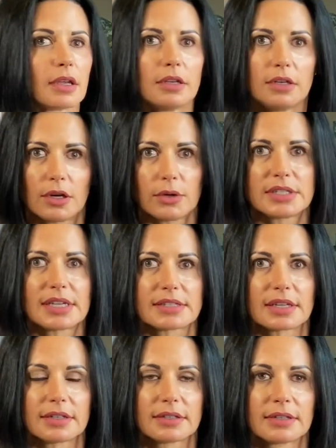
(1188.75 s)
No, it
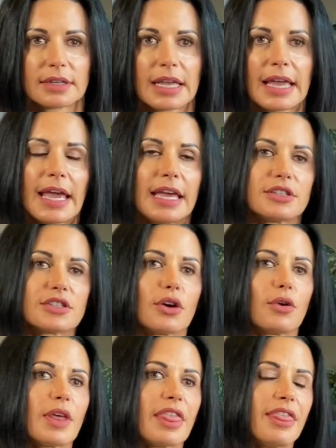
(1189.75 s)
doesn't. And
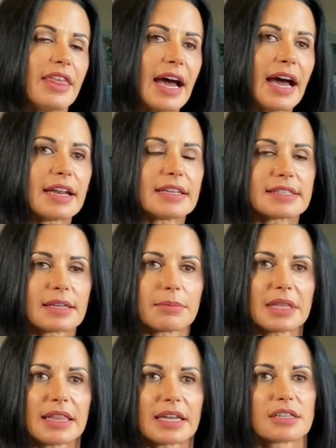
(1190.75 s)
so that is
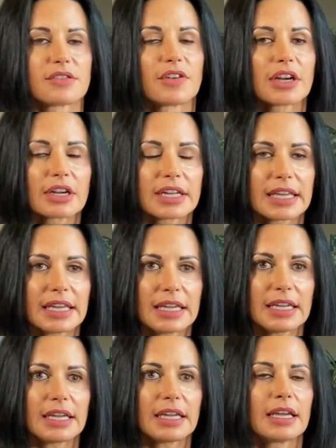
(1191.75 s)
something that is very
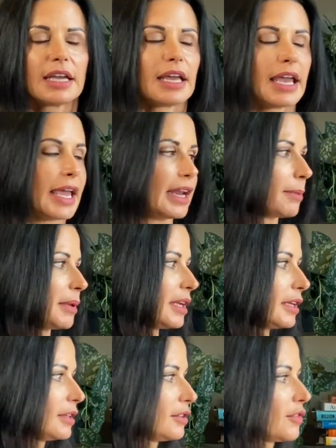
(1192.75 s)
key, and I'm
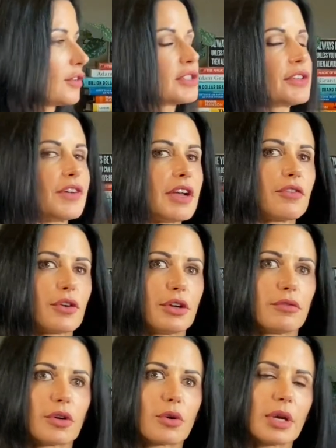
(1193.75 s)
gonna diversify for you
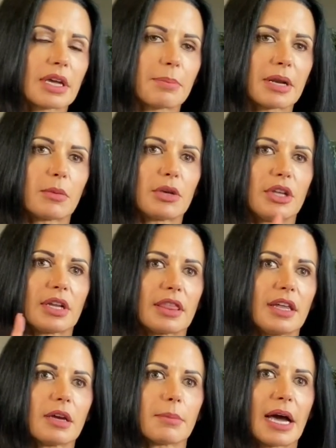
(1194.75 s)
real quick, but I want you to
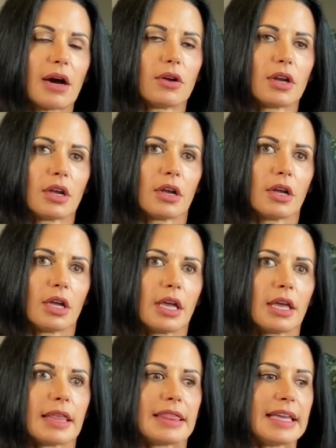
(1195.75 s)
think about
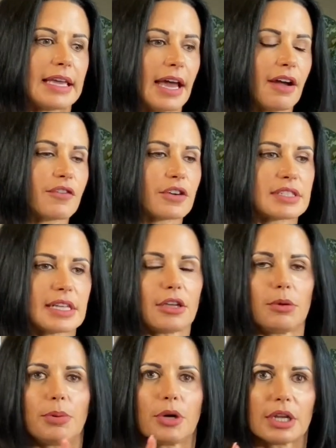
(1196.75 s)
the efforts that
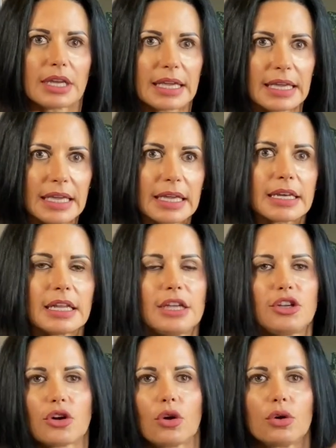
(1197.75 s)
you put in
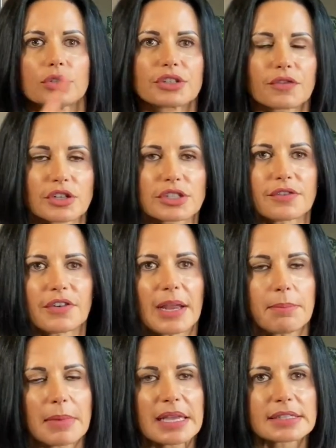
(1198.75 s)
your whole
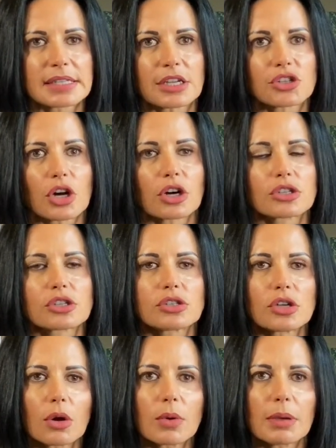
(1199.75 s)
diversified message are so